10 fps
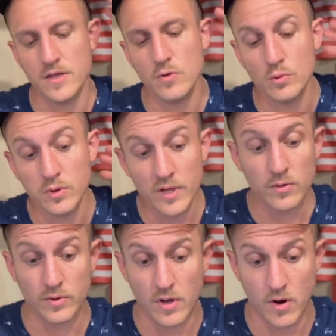You
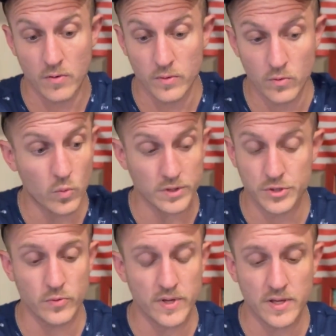literally are what
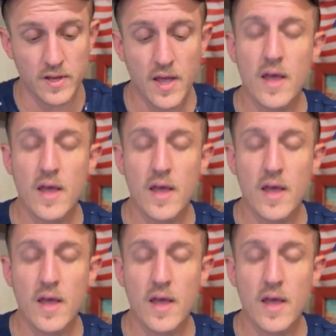you eat.